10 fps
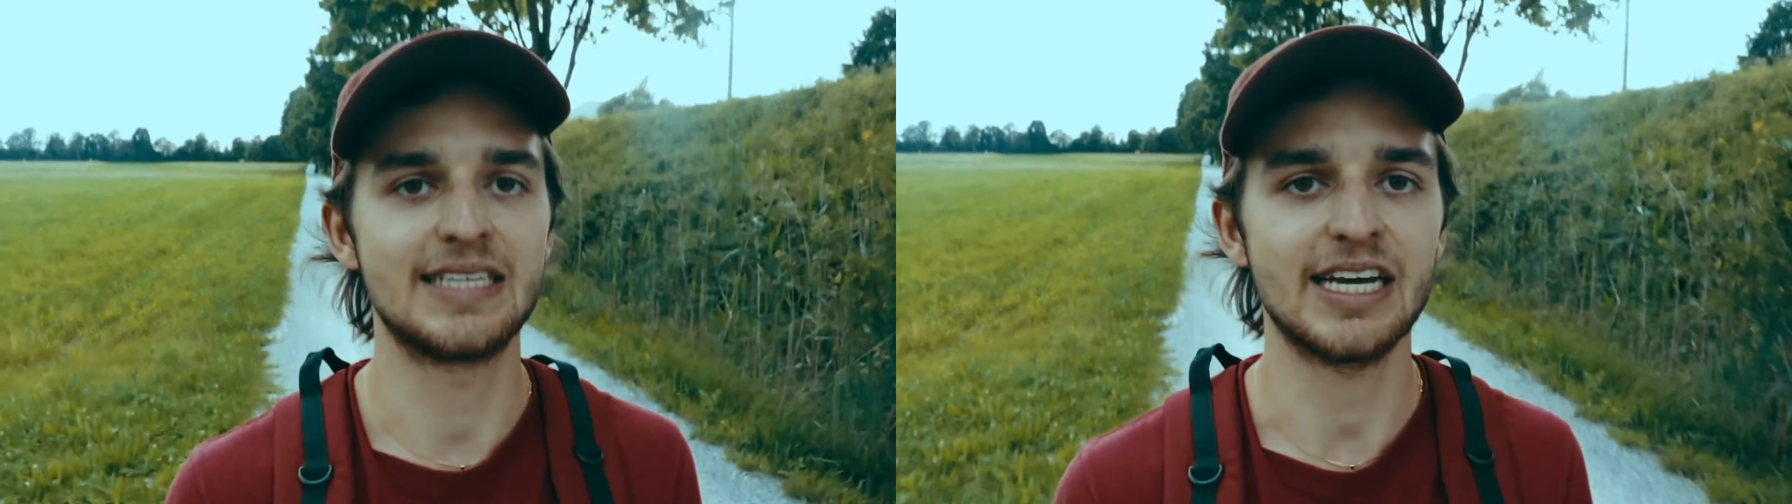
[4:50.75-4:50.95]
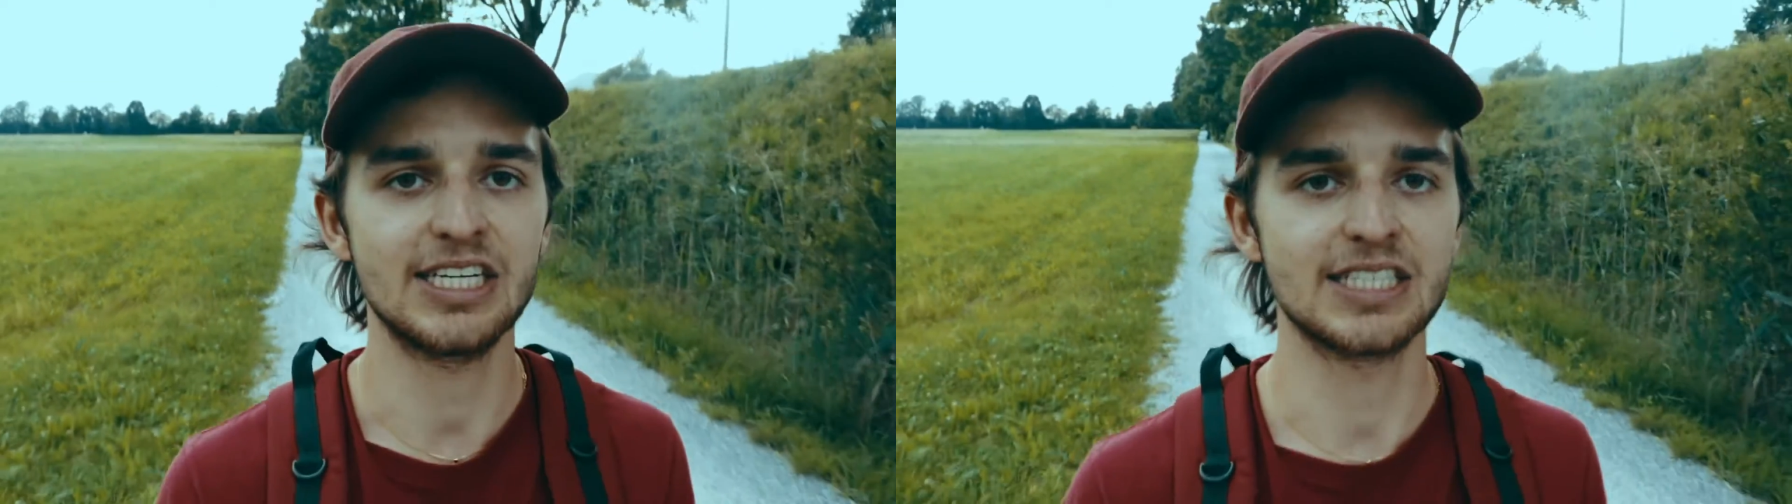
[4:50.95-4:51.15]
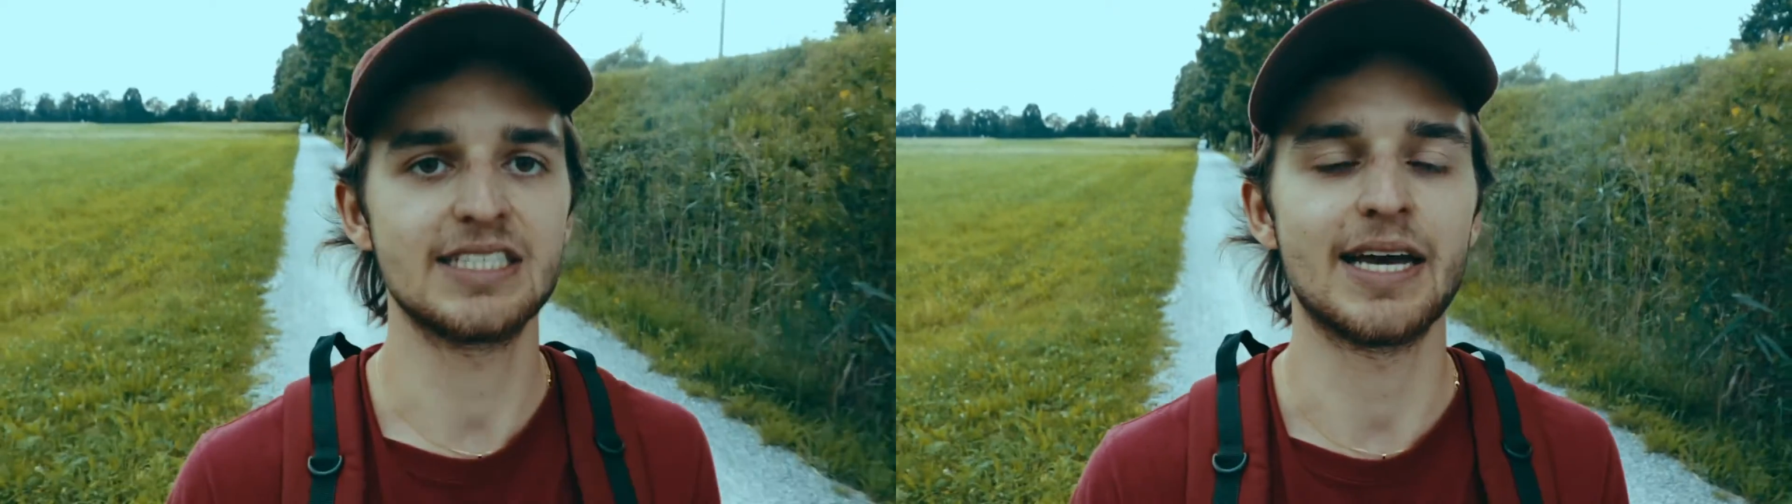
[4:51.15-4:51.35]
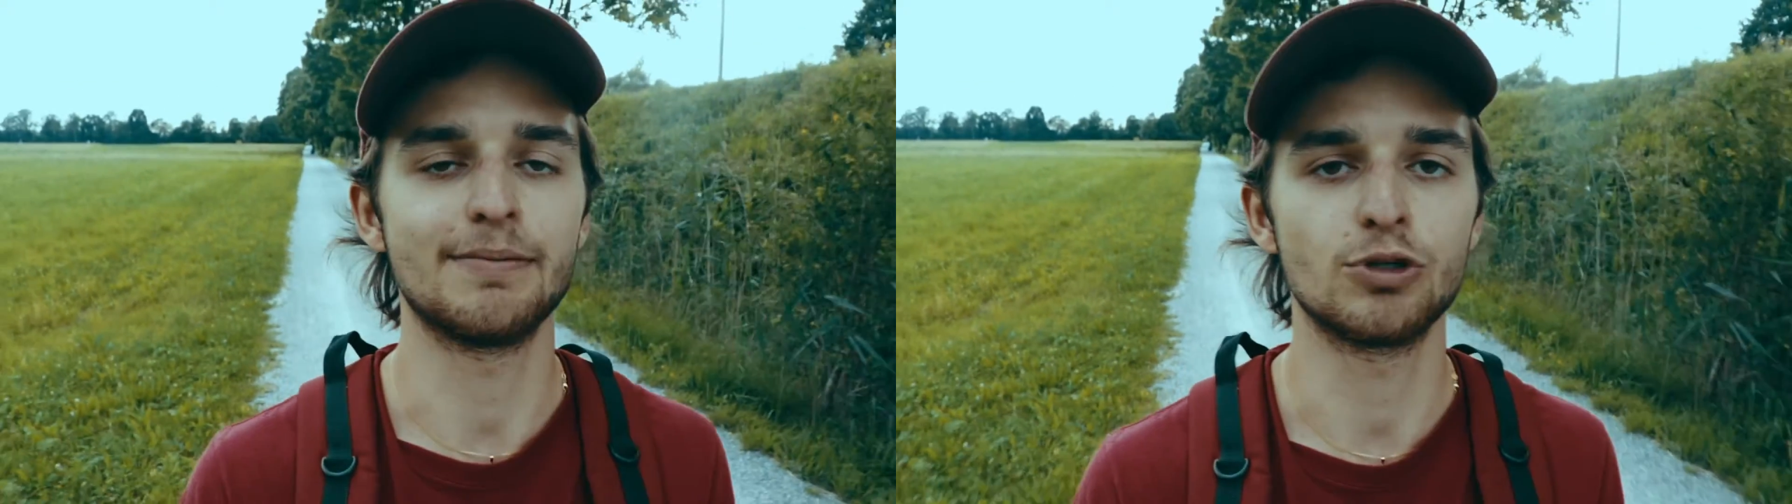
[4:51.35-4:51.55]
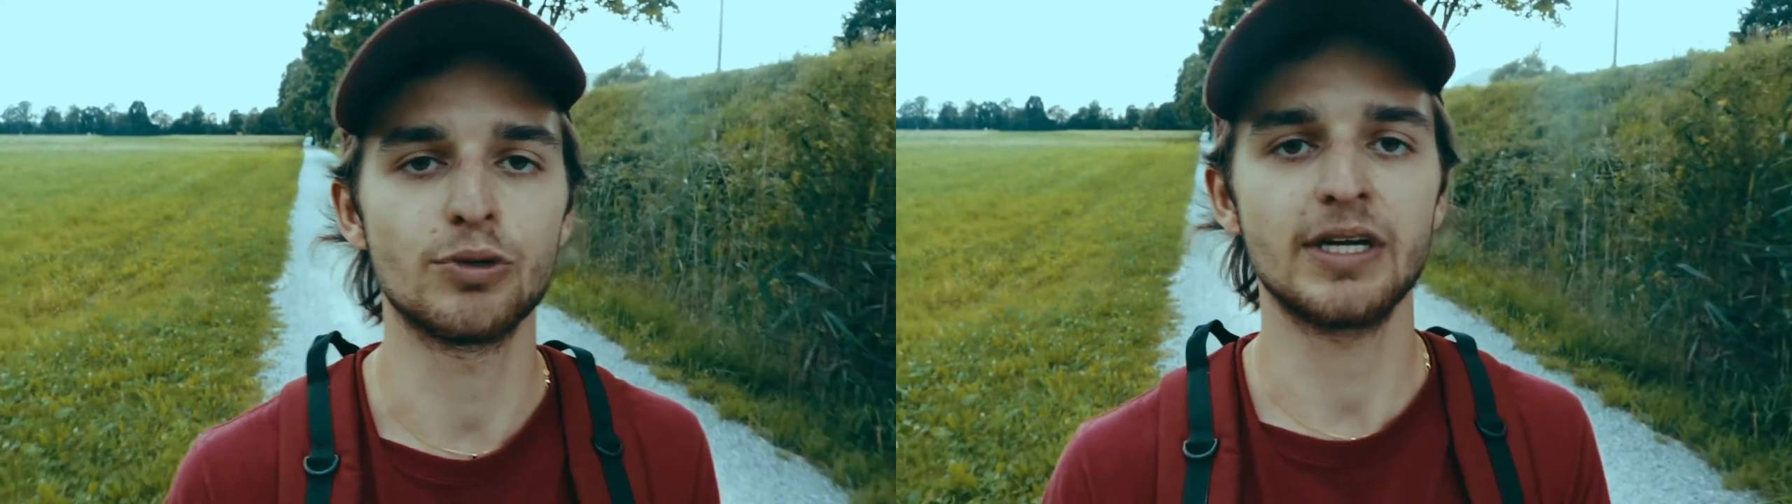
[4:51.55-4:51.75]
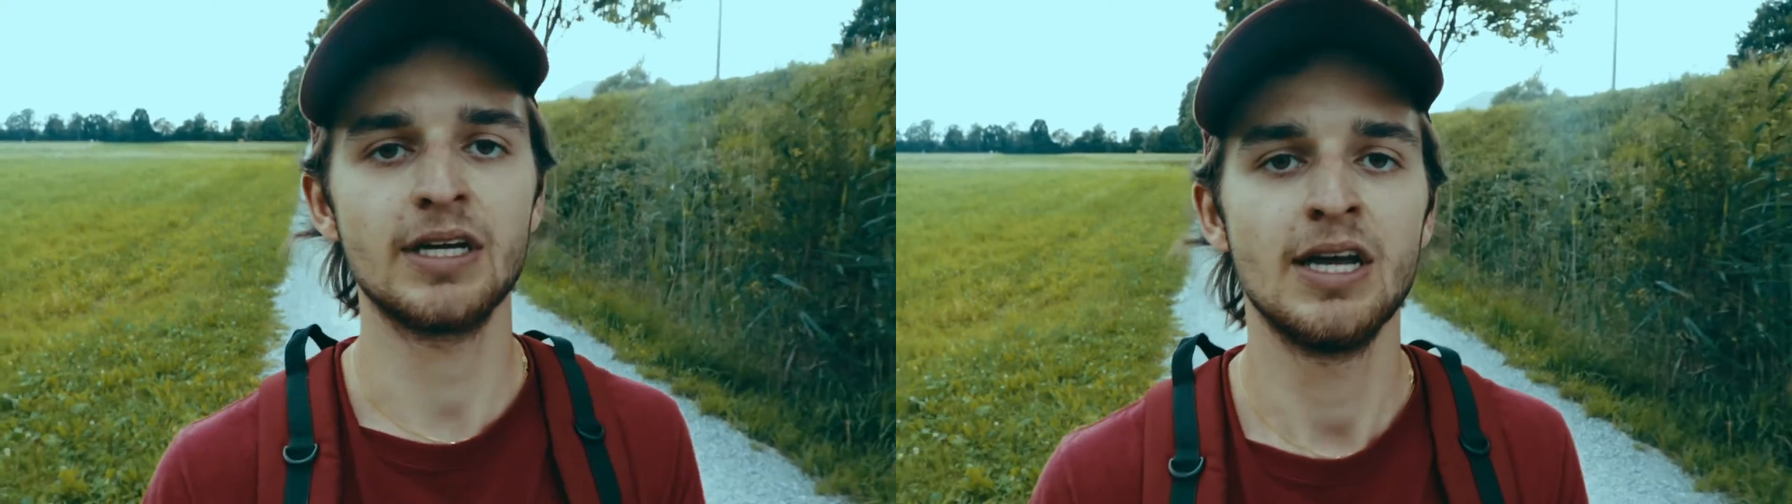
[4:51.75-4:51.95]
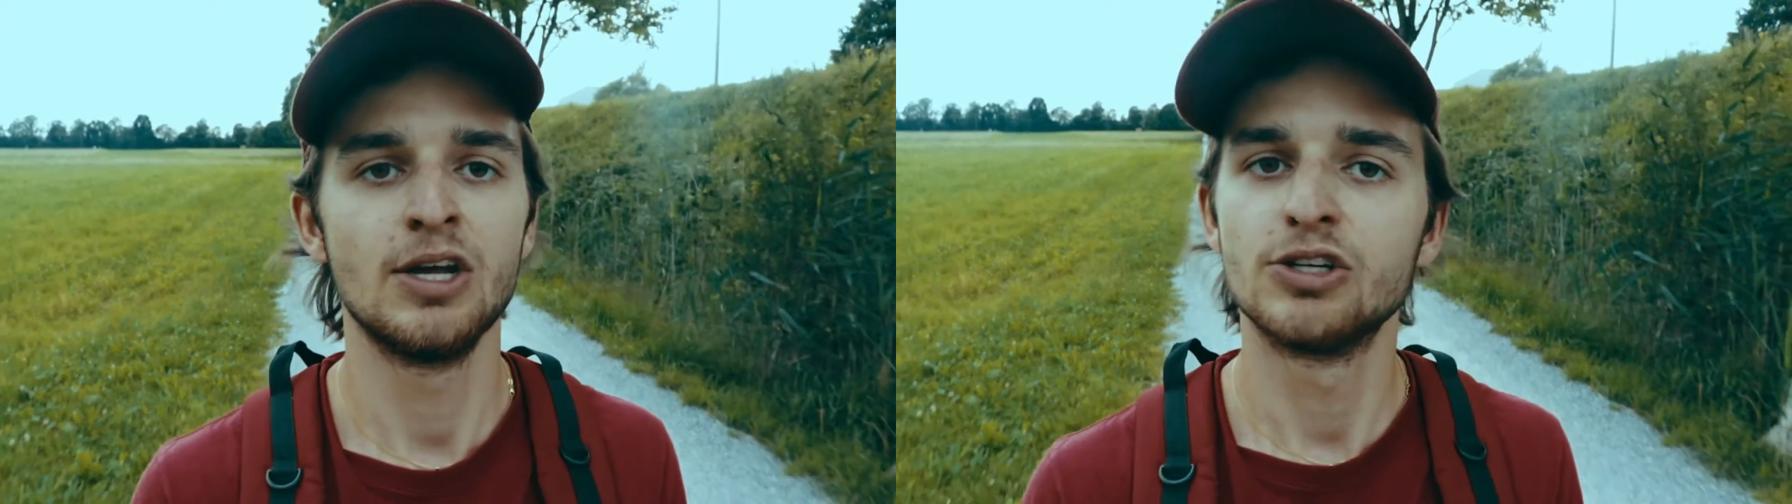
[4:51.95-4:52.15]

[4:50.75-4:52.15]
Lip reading: sections I'm doing.